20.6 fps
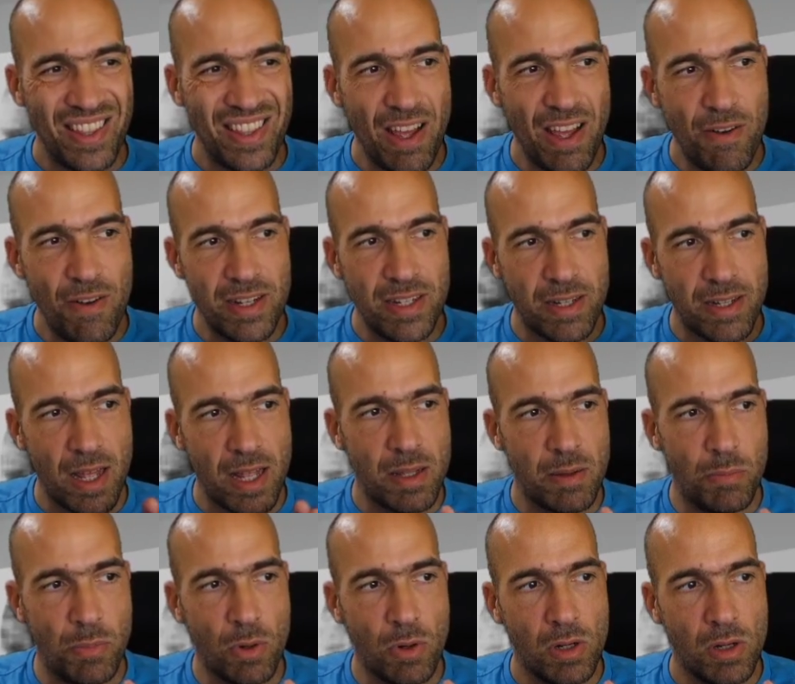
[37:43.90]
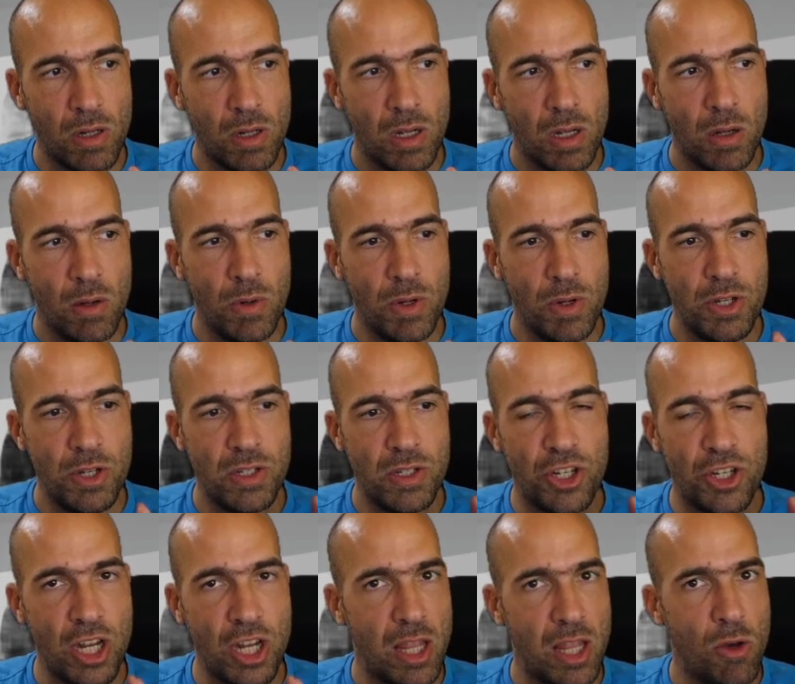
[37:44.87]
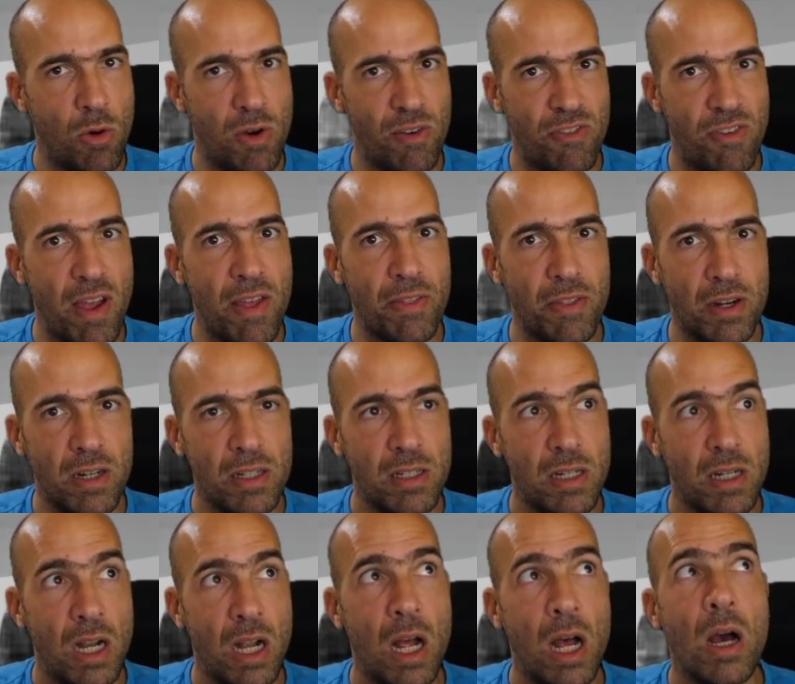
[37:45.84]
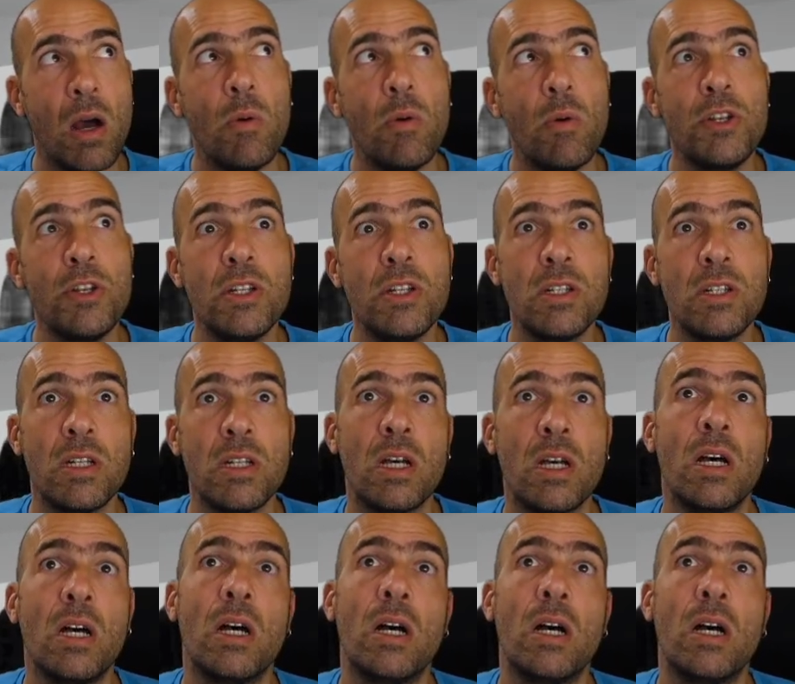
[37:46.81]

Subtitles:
there is another book, which is The Shadow of Ender, which is...